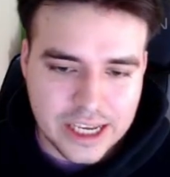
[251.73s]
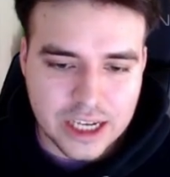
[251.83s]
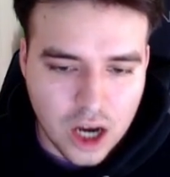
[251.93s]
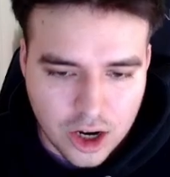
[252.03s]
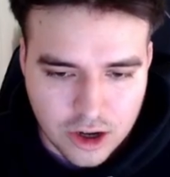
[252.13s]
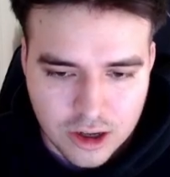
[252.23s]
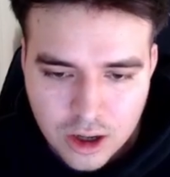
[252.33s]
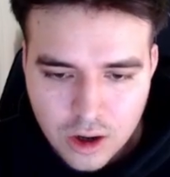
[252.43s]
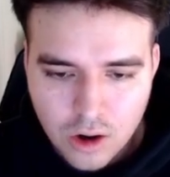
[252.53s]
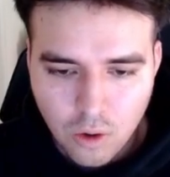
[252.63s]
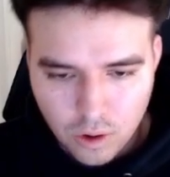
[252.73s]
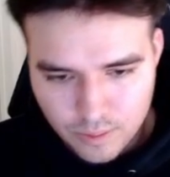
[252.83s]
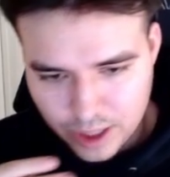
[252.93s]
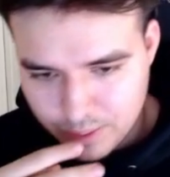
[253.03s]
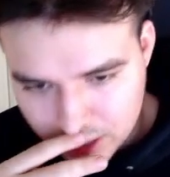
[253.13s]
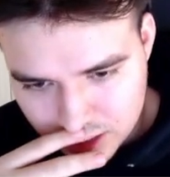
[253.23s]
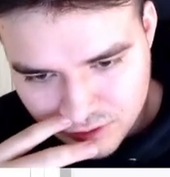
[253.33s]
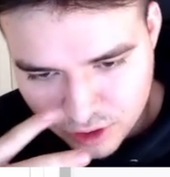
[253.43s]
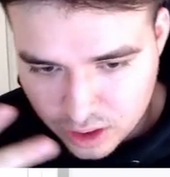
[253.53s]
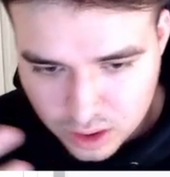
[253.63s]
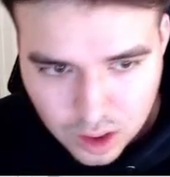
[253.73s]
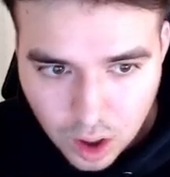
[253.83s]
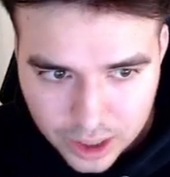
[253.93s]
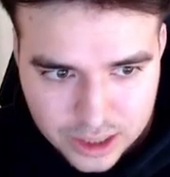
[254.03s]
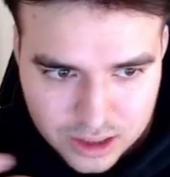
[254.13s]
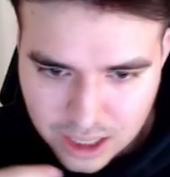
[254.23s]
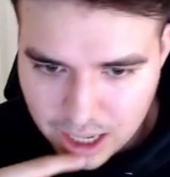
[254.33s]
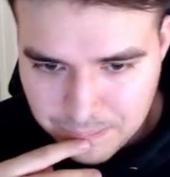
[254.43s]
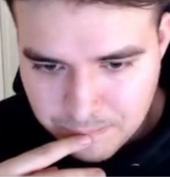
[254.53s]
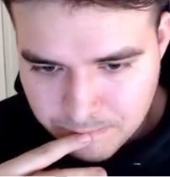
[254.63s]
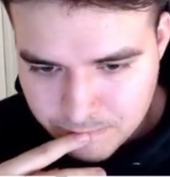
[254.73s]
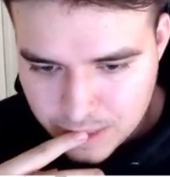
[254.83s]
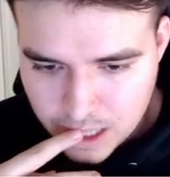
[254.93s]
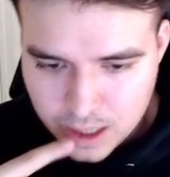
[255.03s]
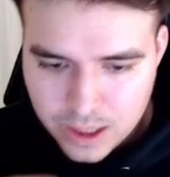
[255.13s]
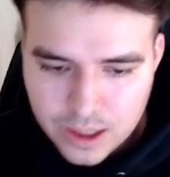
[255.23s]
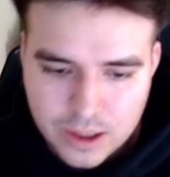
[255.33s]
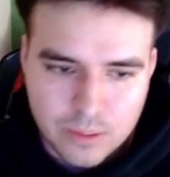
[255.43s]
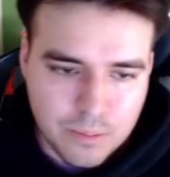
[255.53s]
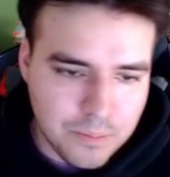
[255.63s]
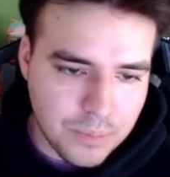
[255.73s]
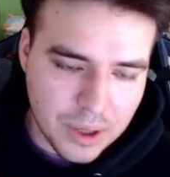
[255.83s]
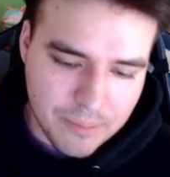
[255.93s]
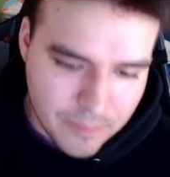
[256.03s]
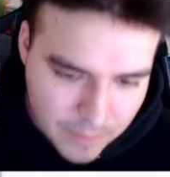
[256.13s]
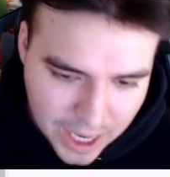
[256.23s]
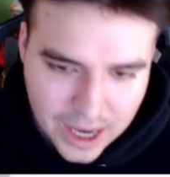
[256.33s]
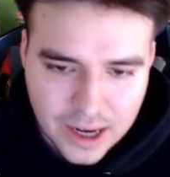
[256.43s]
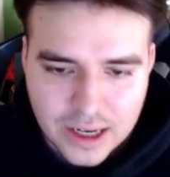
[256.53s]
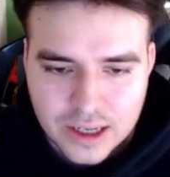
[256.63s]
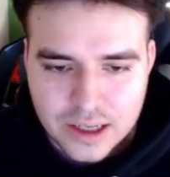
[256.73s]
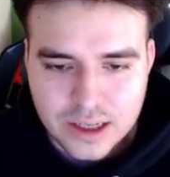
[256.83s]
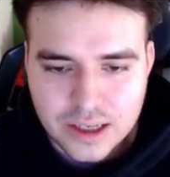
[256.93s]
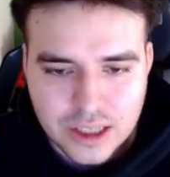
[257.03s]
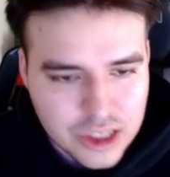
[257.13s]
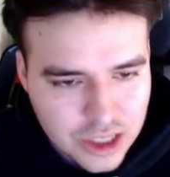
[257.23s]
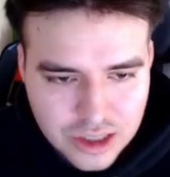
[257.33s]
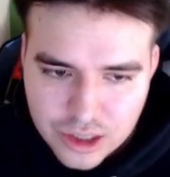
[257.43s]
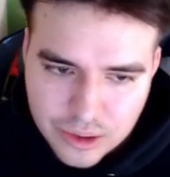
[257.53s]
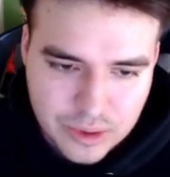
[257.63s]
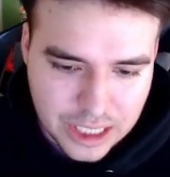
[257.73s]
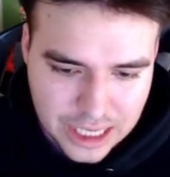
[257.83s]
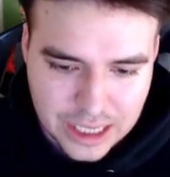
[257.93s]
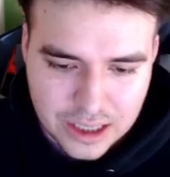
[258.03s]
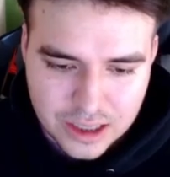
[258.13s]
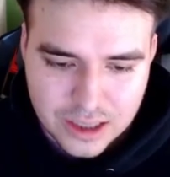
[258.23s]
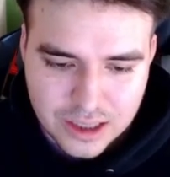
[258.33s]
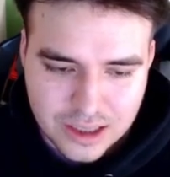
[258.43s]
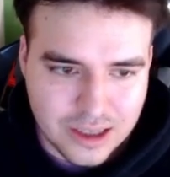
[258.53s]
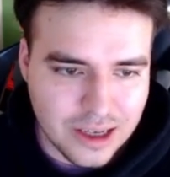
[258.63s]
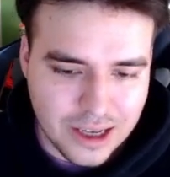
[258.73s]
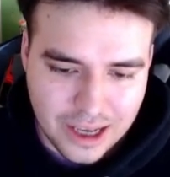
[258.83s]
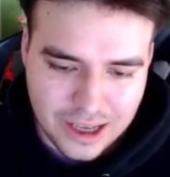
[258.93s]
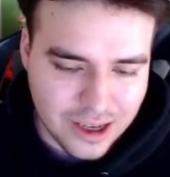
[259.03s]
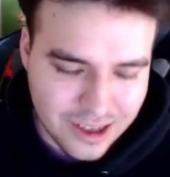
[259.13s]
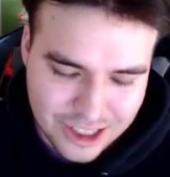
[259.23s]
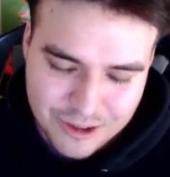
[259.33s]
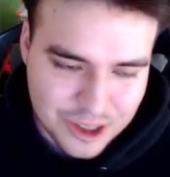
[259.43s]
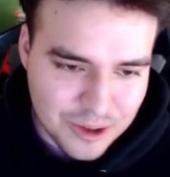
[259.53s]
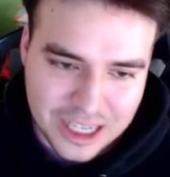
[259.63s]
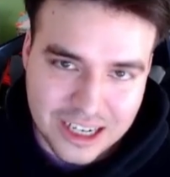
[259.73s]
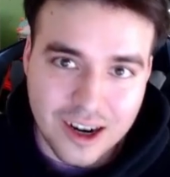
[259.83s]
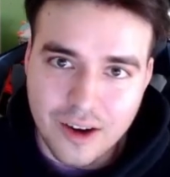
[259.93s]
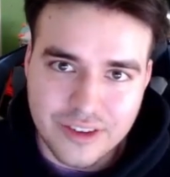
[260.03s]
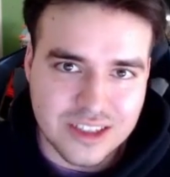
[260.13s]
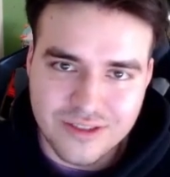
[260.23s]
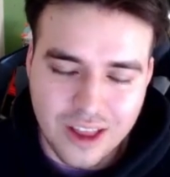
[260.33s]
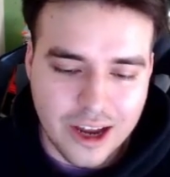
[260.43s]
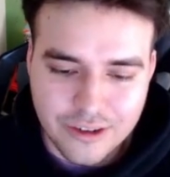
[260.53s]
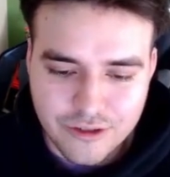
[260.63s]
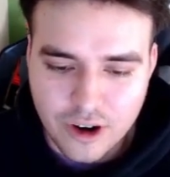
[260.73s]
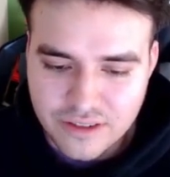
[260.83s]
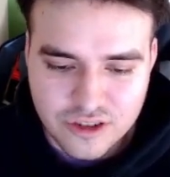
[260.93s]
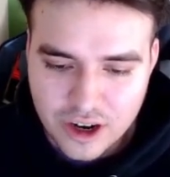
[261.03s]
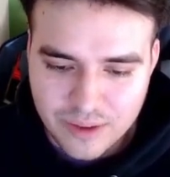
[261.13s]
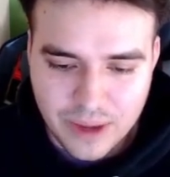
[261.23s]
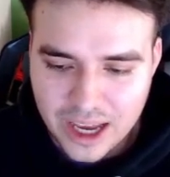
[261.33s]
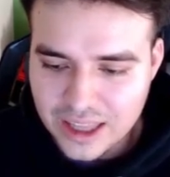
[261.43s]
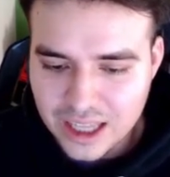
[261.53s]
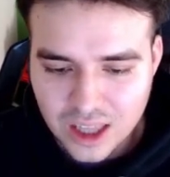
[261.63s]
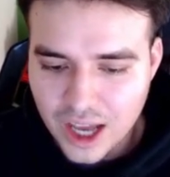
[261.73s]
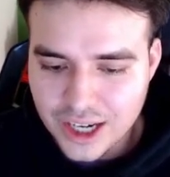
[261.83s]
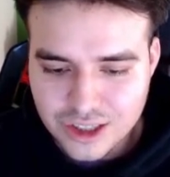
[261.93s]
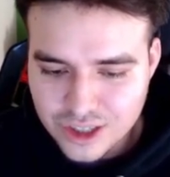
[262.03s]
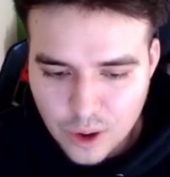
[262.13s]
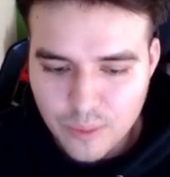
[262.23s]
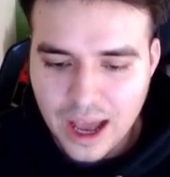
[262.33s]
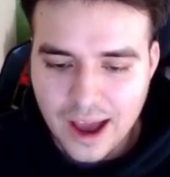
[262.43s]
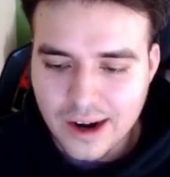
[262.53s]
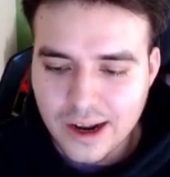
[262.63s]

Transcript: Hunter or McMillan for the longest time. But man, you do need an offensive line in front of Drake May. That line is so bad.